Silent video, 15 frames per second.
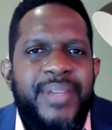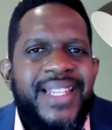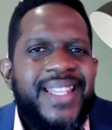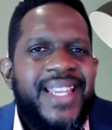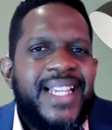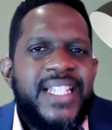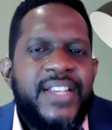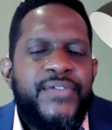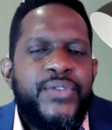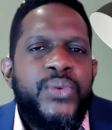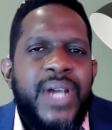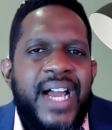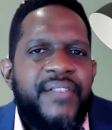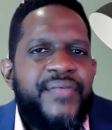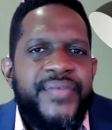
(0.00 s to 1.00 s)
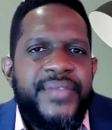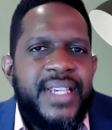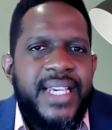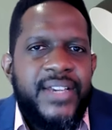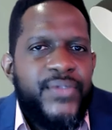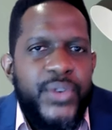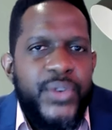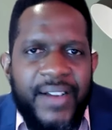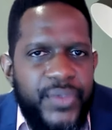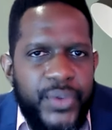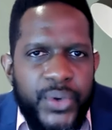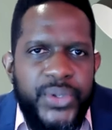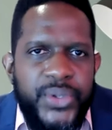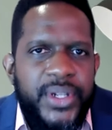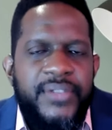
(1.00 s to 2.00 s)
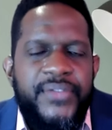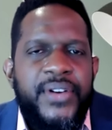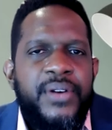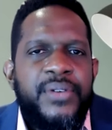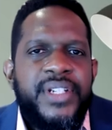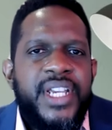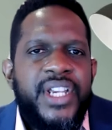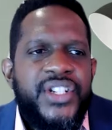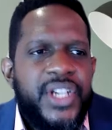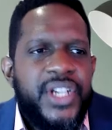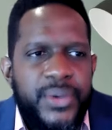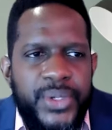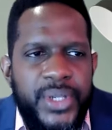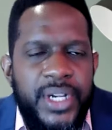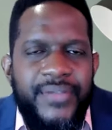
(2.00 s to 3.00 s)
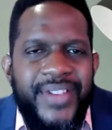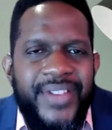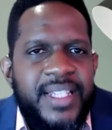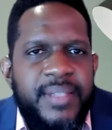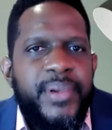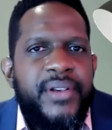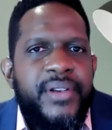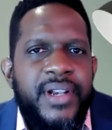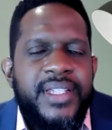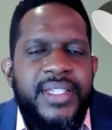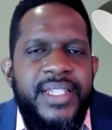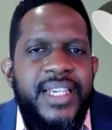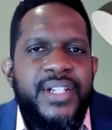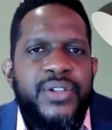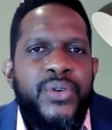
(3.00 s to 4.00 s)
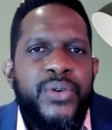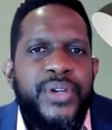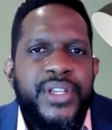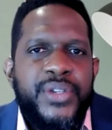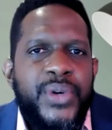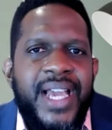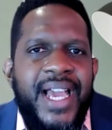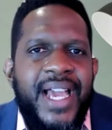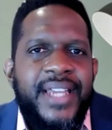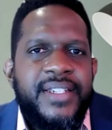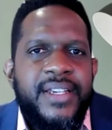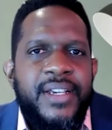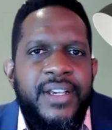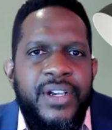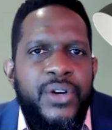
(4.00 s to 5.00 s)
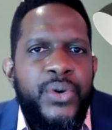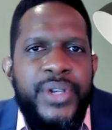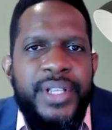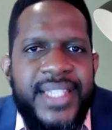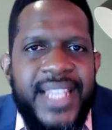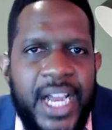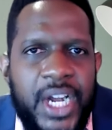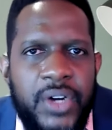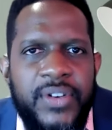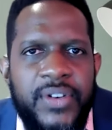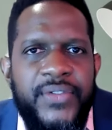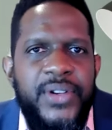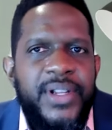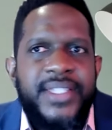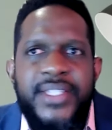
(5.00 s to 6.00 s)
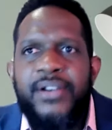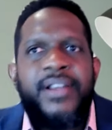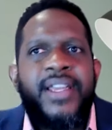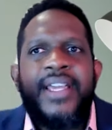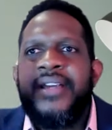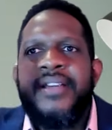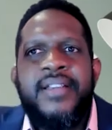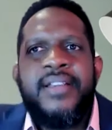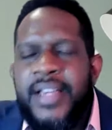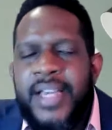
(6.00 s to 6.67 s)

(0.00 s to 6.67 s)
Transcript: But the thing is, if you haven't, if you have no sort of foundation, no sort of experience in coding, you can't go to Stack Overflow and say, okay,